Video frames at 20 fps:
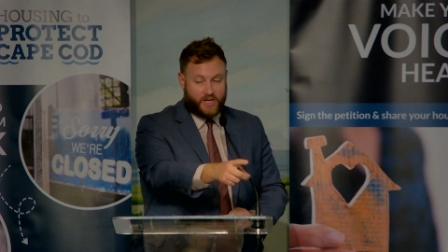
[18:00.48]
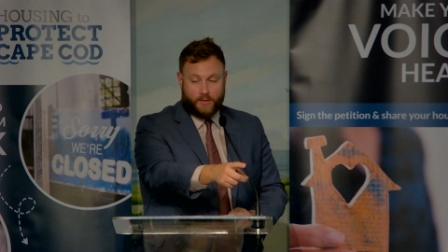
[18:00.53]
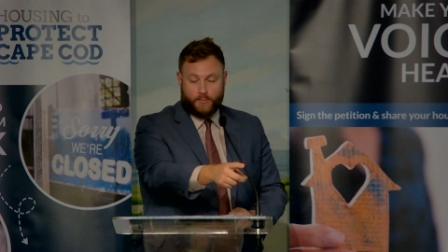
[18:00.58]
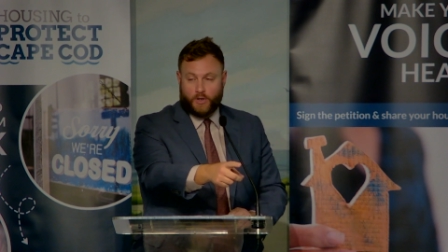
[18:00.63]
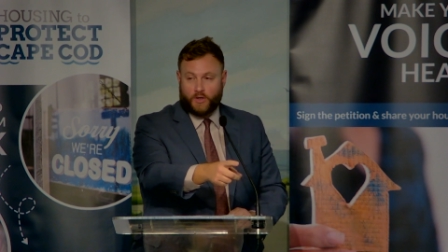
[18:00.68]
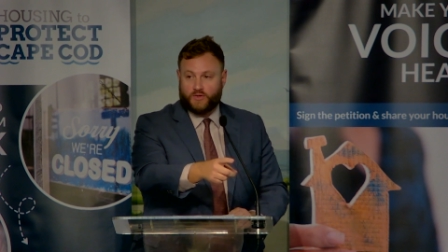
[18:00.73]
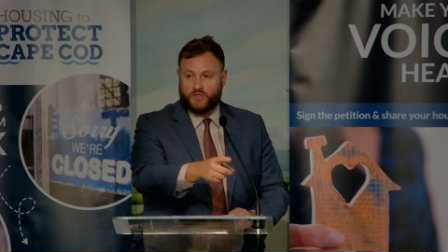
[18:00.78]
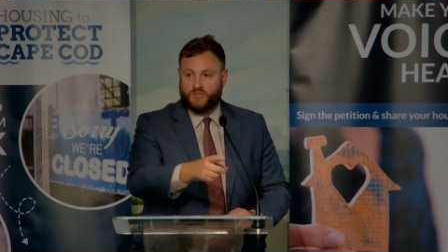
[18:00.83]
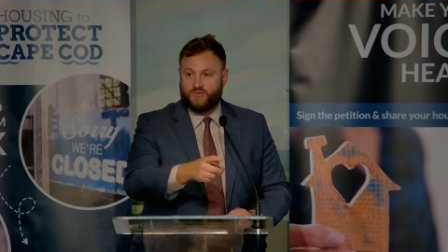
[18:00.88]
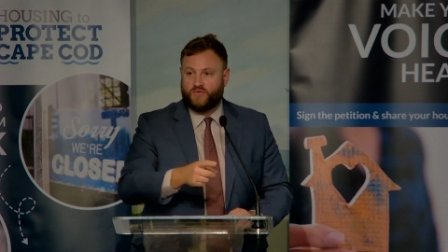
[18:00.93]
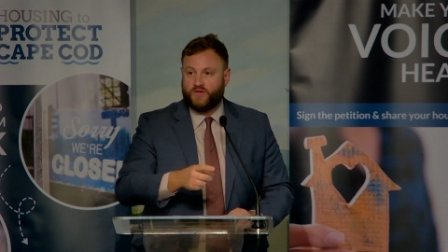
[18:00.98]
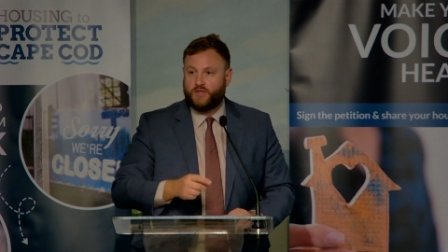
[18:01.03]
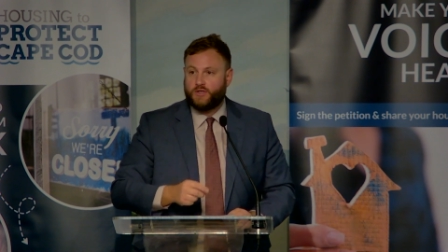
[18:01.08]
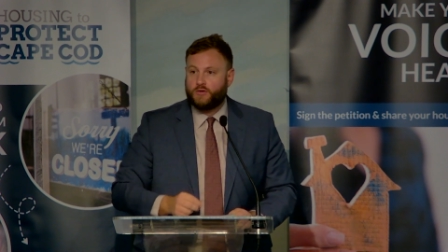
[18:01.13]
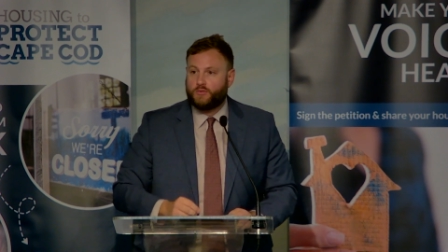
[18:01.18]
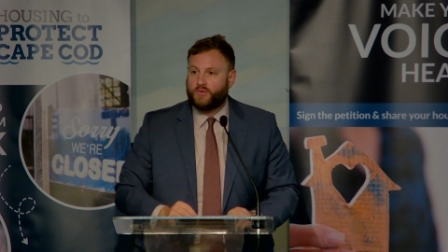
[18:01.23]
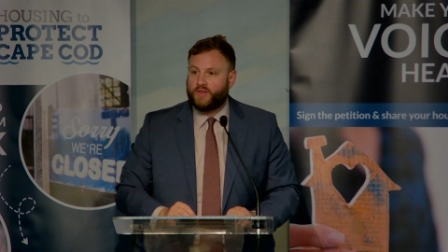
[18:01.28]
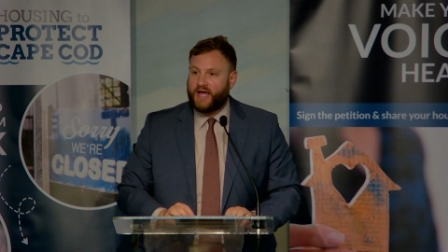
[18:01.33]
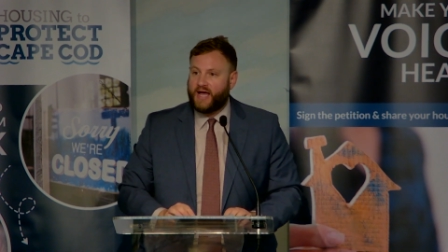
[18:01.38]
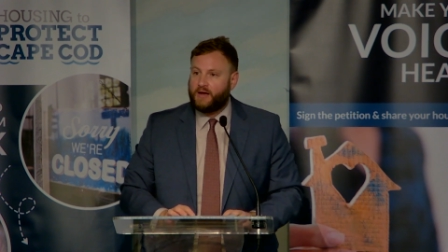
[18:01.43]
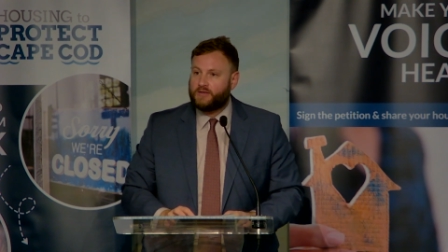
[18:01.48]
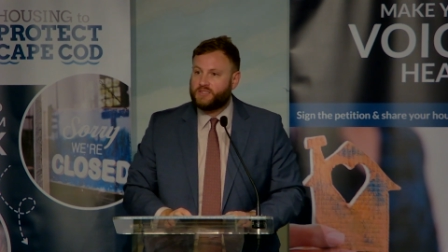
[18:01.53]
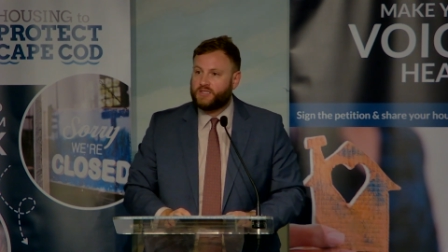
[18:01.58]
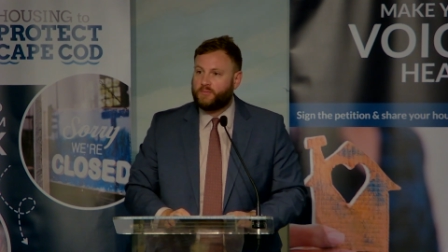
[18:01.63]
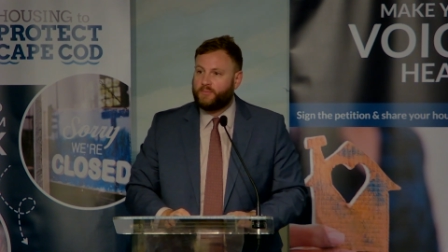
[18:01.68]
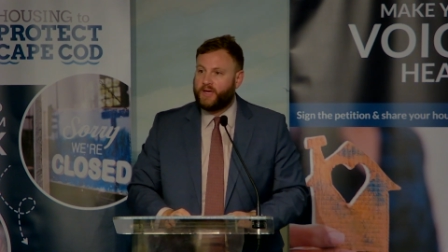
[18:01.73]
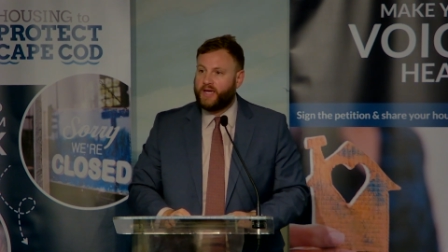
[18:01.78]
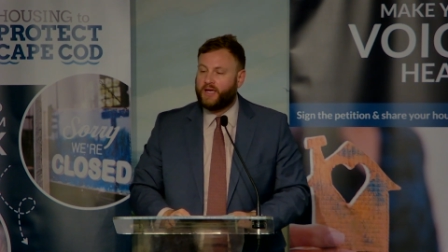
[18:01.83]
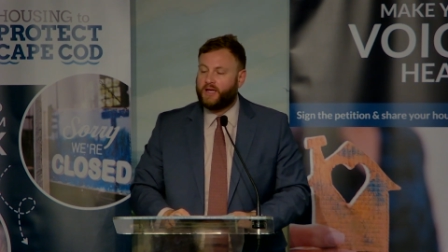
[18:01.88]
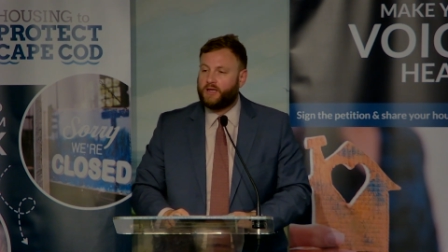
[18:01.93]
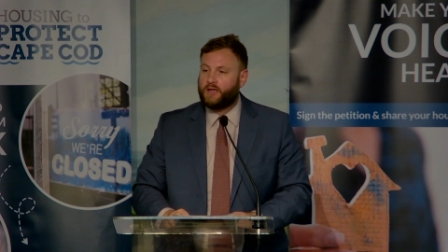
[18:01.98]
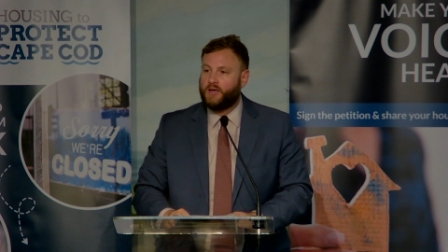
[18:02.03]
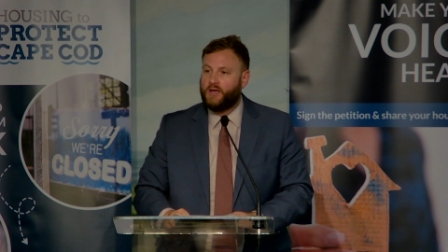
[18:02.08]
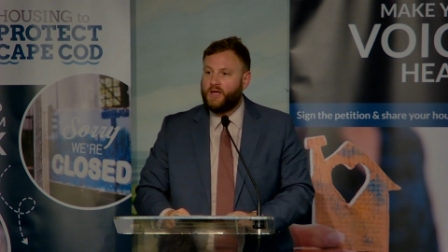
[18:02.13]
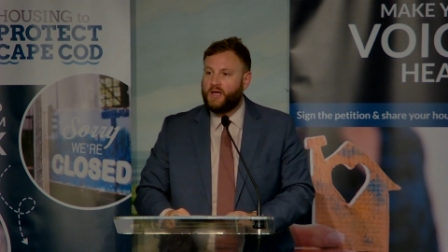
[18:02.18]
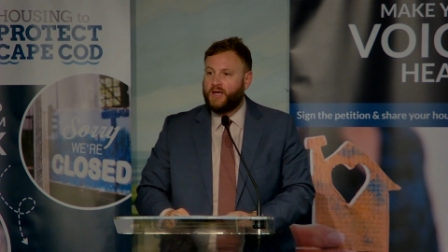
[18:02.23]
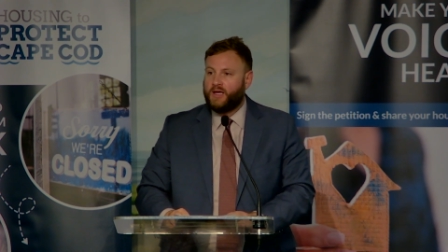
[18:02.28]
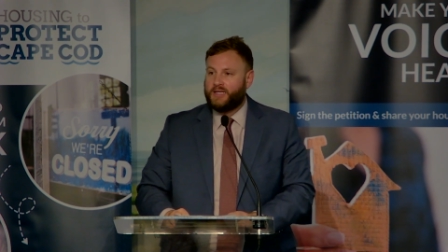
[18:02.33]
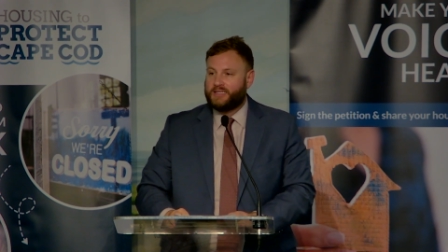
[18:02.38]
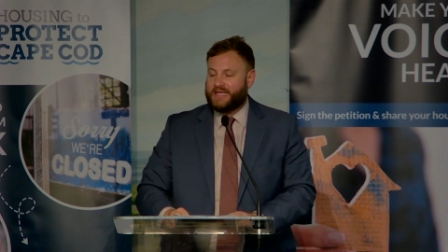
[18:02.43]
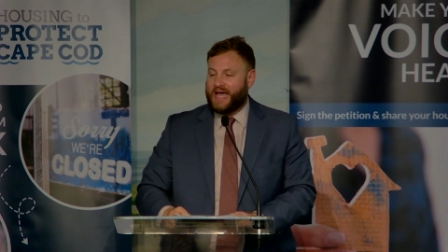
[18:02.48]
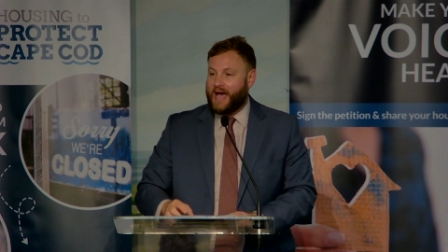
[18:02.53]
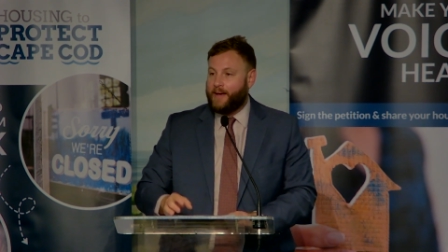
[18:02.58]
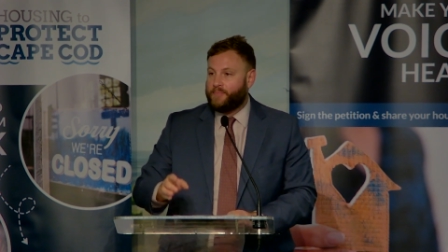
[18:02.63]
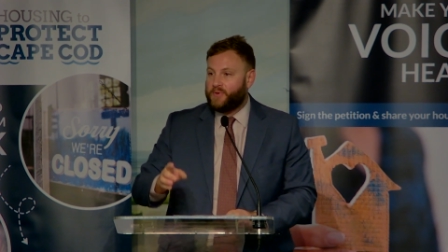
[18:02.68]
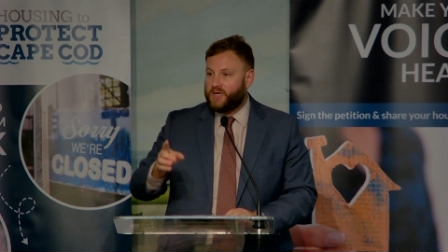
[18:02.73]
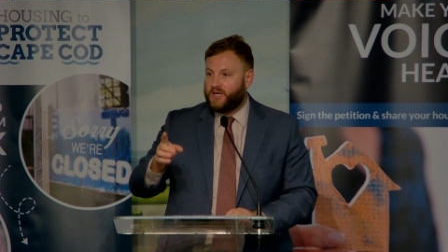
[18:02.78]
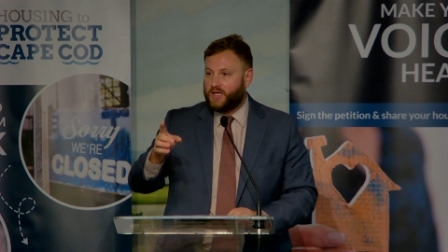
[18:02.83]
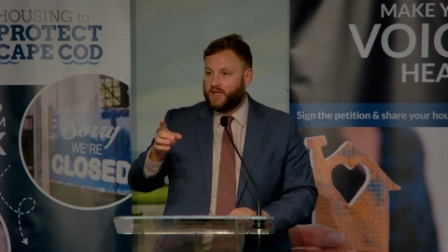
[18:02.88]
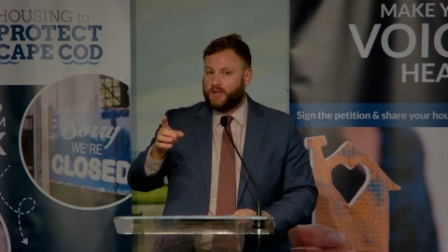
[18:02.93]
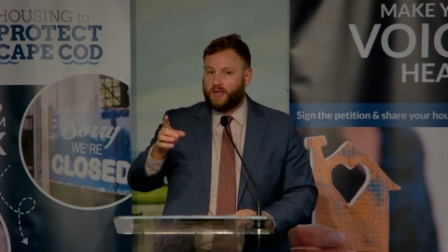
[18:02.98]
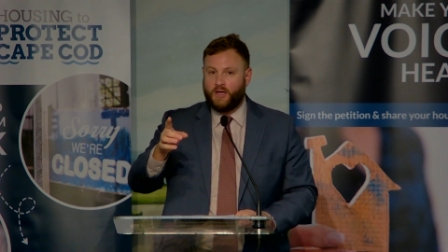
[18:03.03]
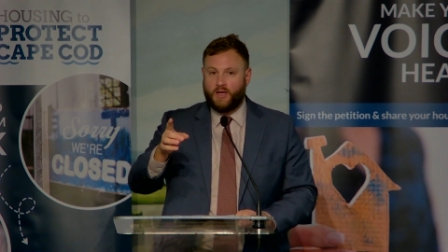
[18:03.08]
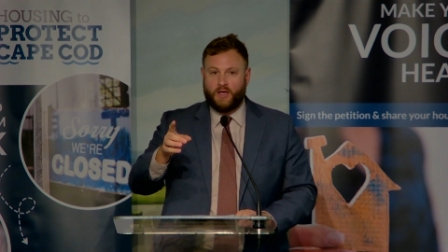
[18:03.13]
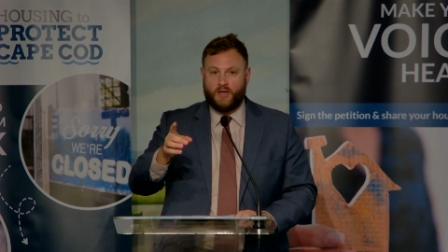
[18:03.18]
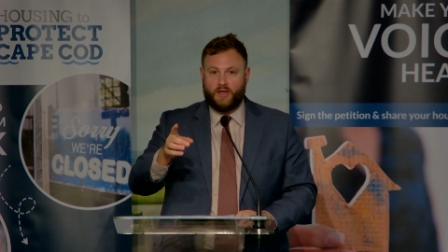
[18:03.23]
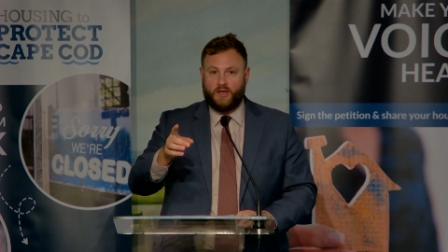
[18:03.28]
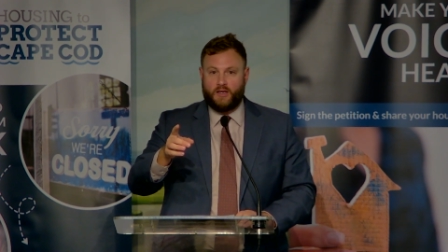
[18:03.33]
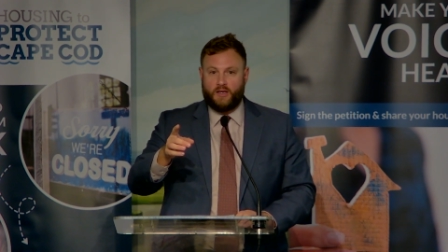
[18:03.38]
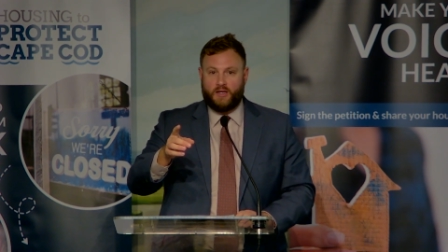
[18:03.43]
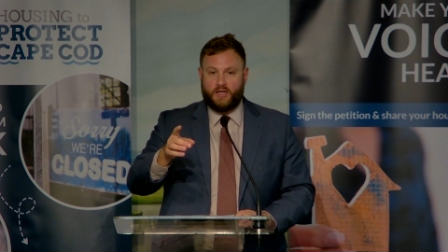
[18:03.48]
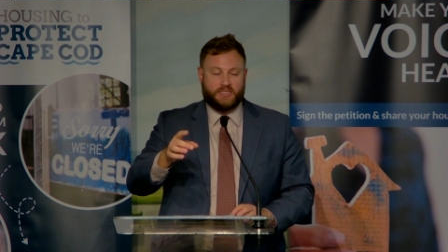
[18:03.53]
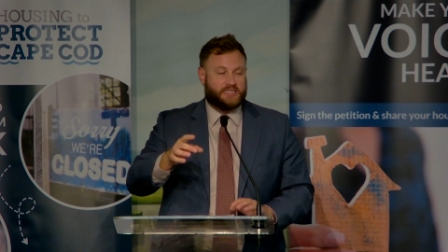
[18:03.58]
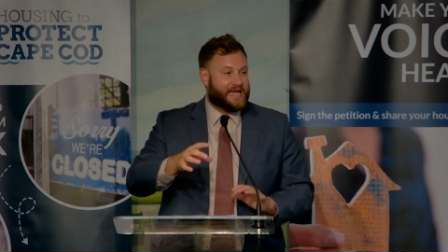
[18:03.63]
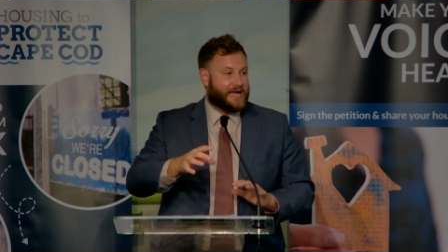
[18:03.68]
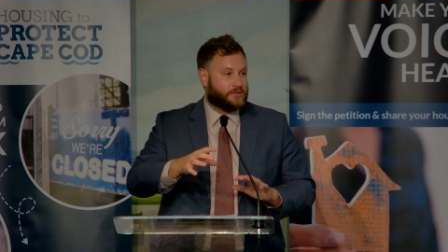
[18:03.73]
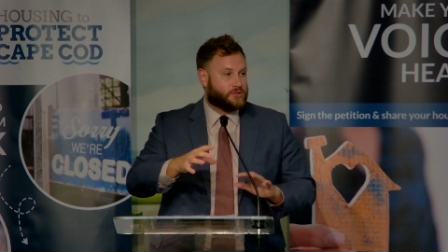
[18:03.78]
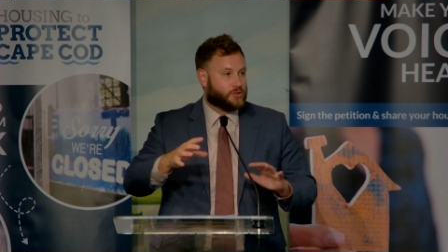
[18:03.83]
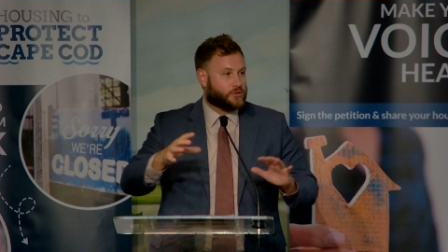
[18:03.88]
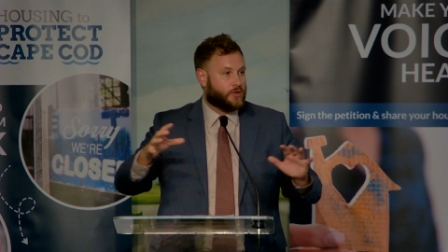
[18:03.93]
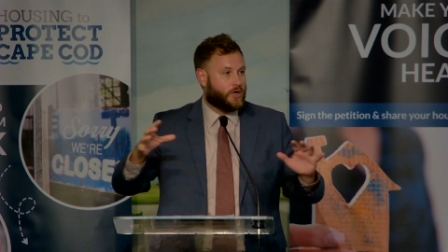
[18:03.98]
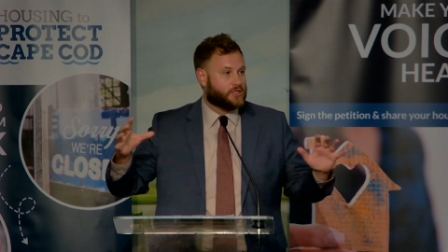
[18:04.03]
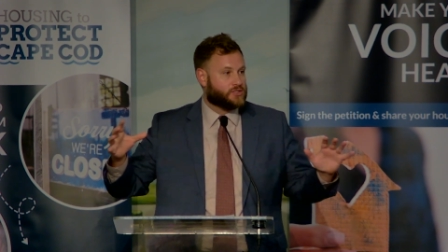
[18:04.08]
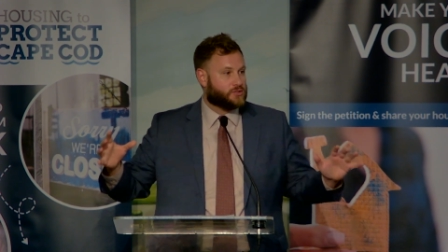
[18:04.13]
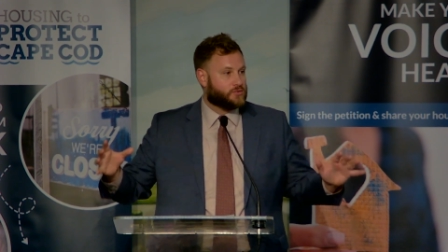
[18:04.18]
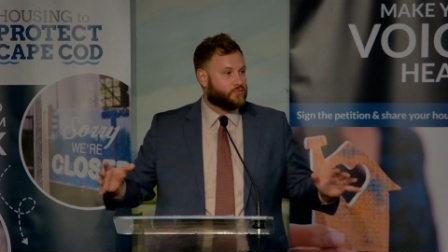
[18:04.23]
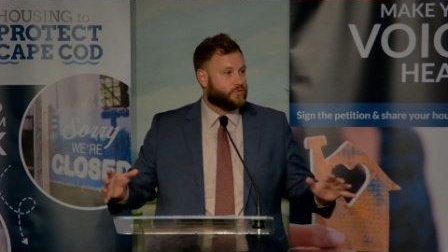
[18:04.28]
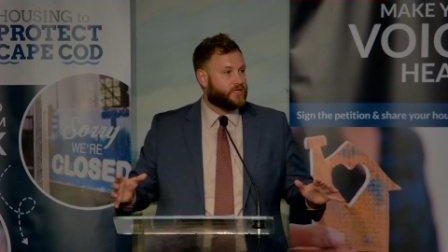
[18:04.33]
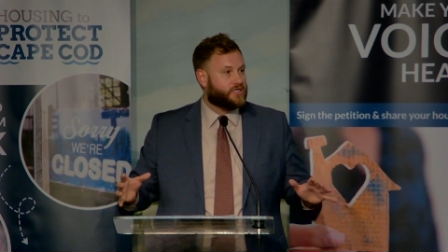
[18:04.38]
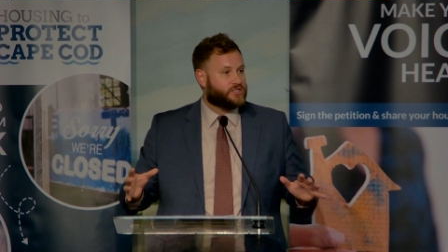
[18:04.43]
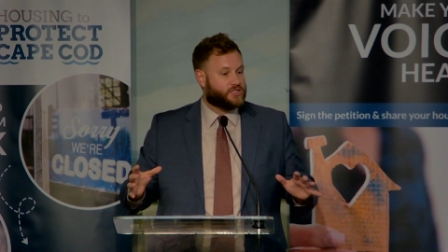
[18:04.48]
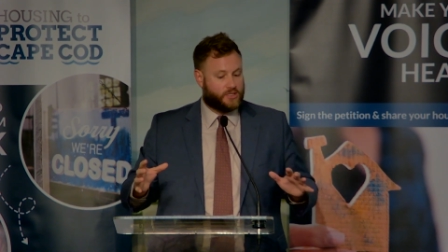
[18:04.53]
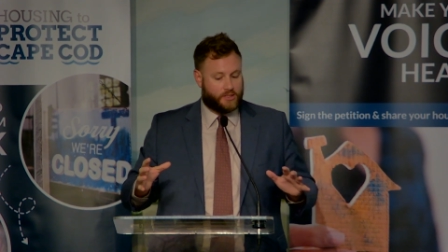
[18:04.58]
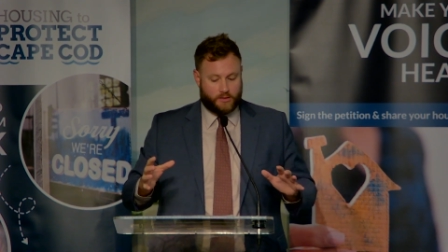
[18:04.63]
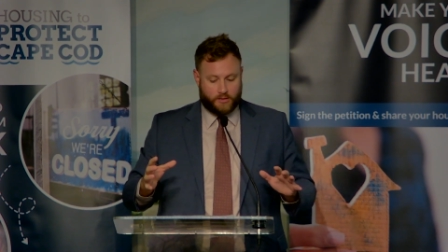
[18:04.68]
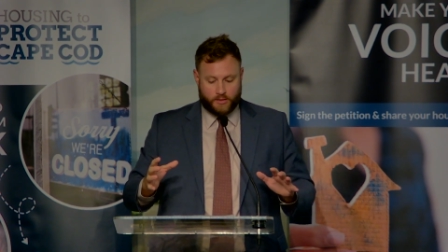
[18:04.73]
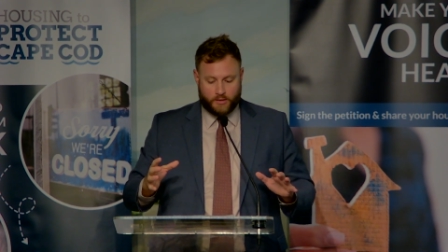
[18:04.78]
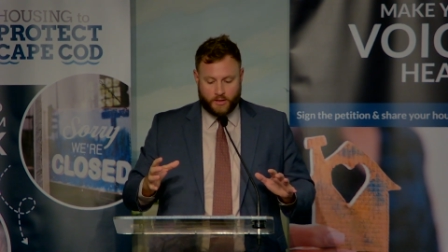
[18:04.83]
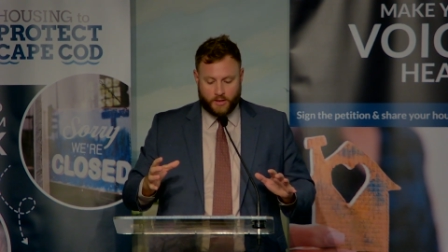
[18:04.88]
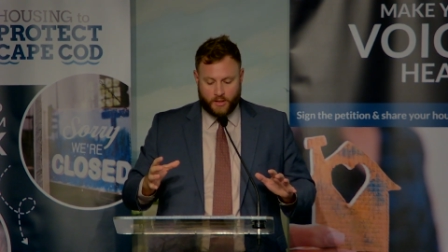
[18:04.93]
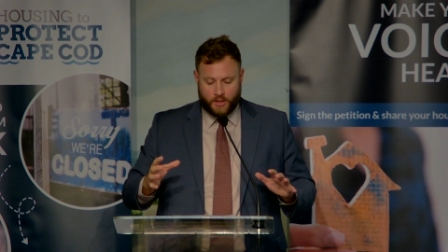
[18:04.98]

on Martha's Vineyard with a housing bank. It's happening in towns across the region.